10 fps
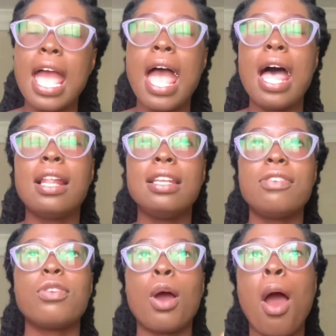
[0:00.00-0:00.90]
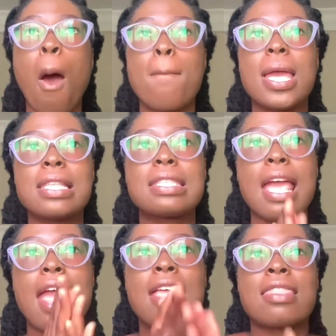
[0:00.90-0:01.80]
leave your comments
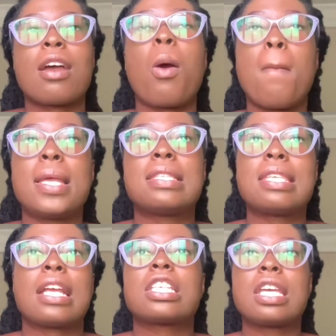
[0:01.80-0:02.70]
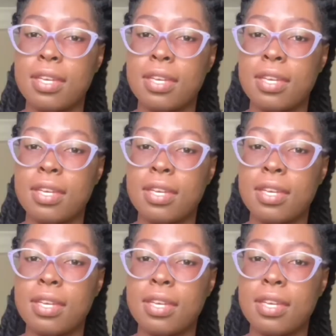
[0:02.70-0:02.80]
in the comment section.